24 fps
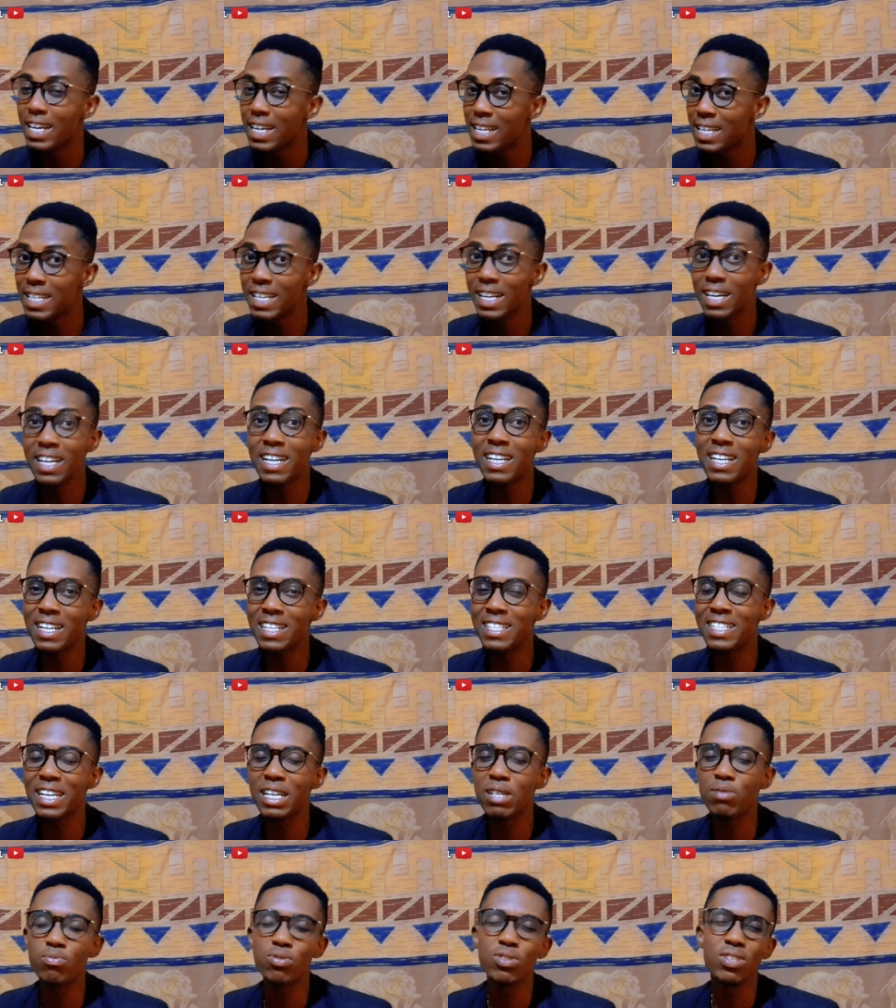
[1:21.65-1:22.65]
In other
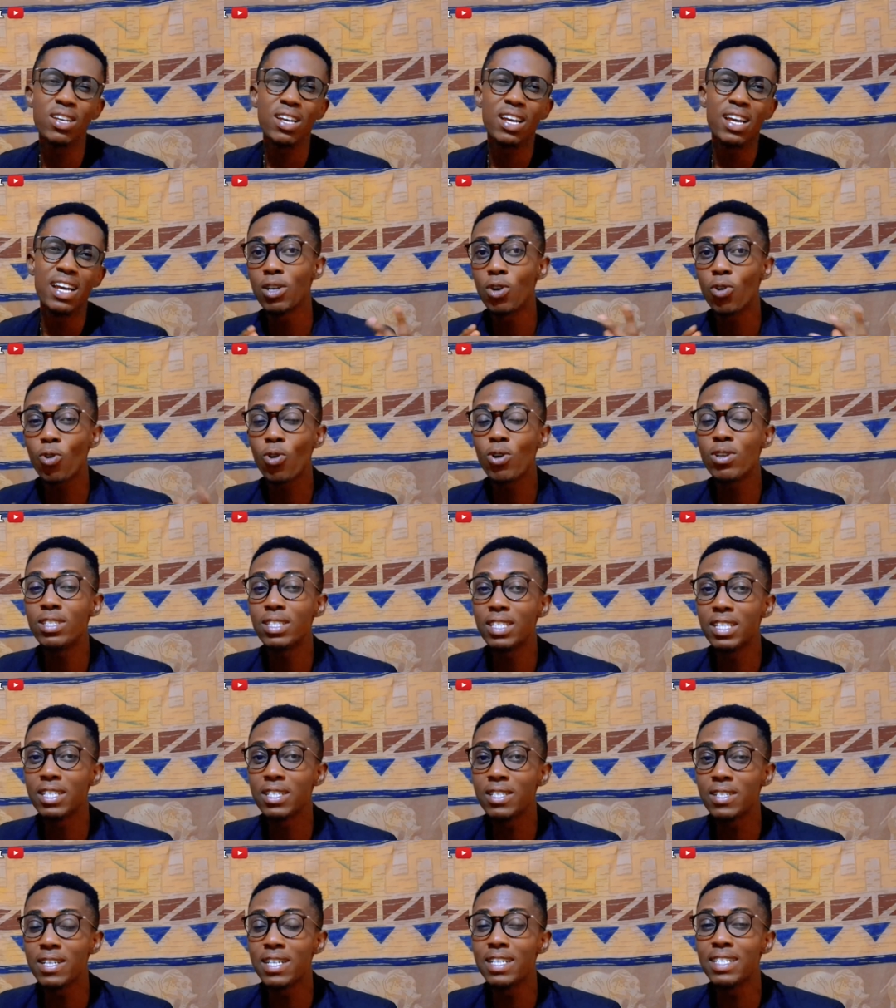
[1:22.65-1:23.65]
terms, it's a
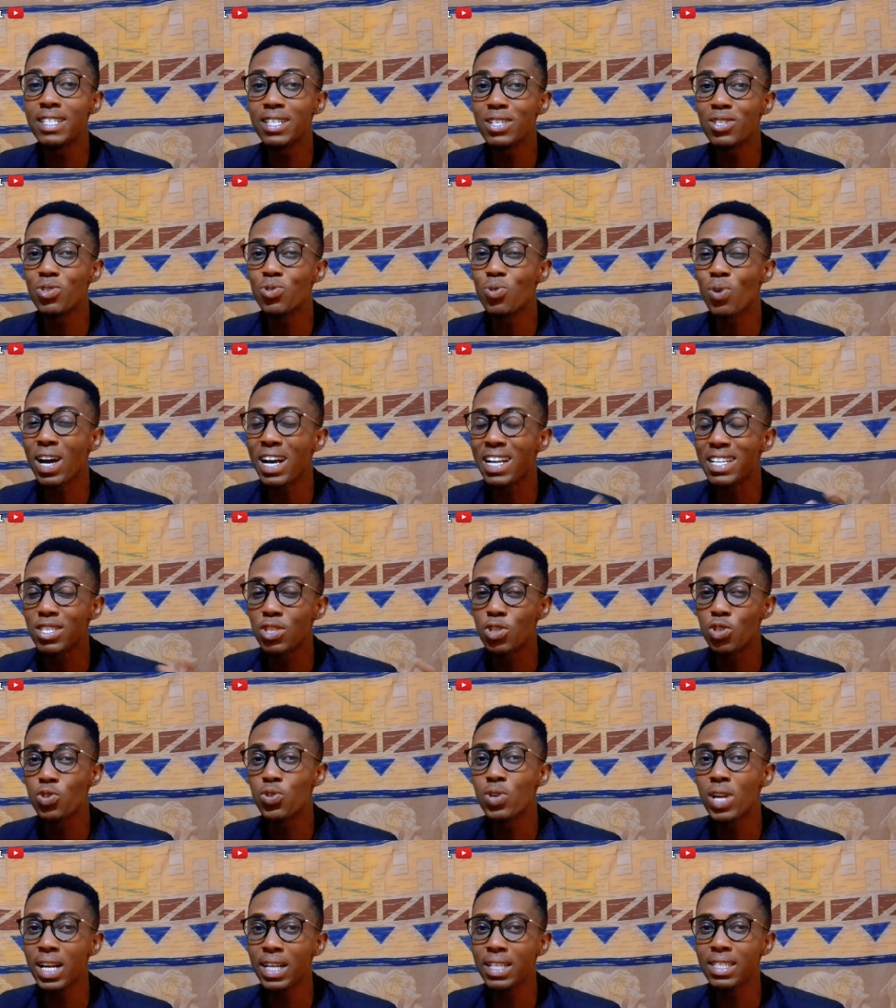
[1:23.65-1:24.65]
content created to
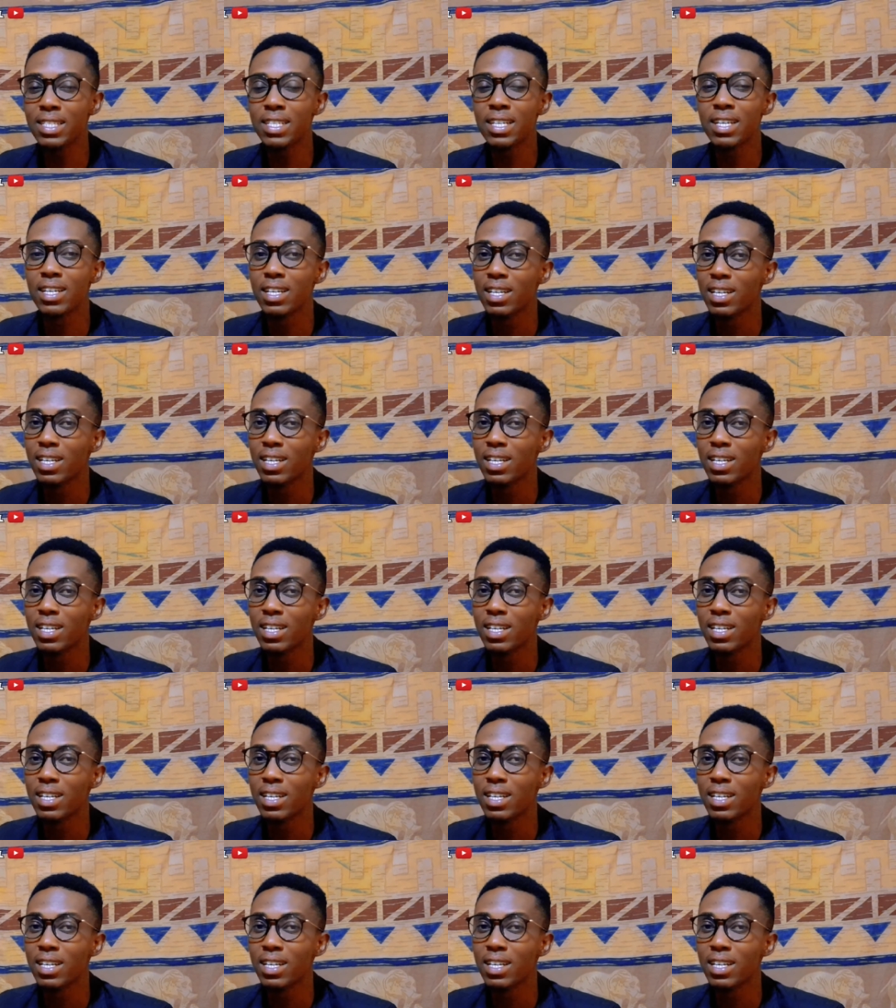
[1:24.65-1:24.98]
attract